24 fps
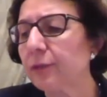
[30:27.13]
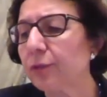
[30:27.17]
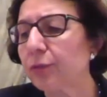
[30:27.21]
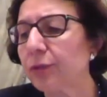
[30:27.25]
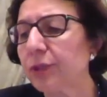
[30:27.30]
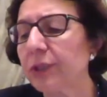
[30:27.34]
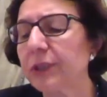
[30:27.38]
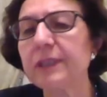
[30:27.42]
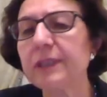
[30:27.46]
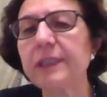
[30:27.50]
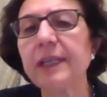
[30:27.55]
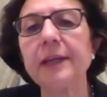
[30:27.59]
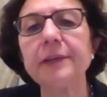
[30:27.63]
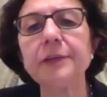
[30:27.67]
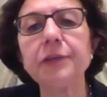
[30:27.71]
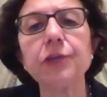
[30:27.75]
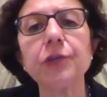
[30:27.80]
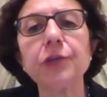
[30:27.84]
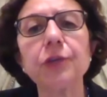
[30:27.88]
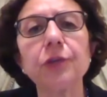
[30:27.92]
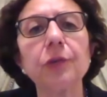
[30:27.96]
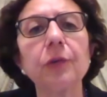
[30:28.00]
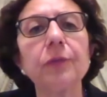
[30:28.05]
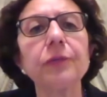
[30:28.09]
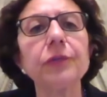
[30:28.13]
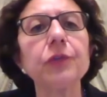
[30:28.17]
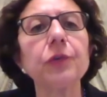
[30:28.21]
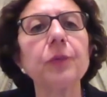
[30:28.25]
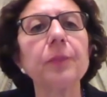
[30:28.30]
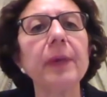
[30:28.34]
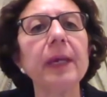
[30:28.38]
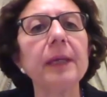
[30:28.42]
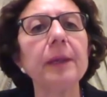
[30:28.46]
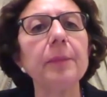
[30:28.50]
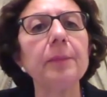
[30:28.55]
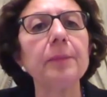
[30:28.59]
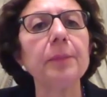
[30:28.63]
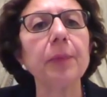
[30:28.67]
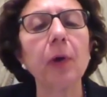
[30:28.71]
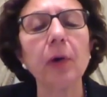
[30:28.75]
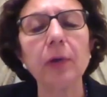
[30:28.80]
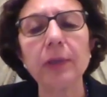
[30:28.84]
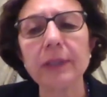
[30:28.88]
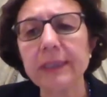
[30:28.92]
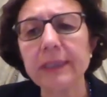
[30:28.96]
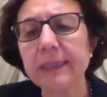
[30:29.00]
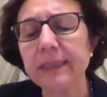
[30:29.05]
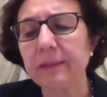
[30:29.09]
to the attention of so many
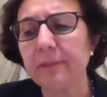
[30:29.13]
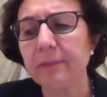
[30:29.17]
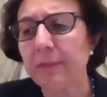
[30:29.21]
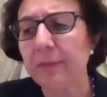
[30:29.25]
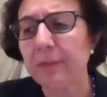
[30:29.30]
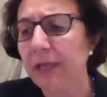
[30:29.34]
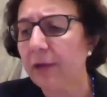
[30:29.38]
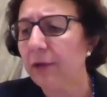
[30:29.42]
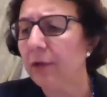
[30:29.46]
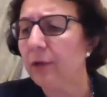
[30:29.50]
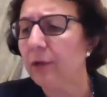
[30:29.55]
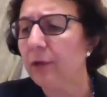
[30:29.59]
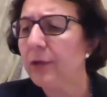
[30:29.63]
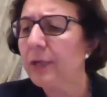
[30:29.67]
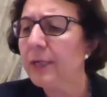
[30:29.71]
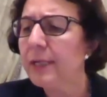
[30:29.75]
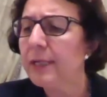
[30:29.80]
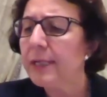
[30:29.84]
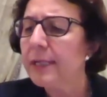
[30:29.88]
policymakers.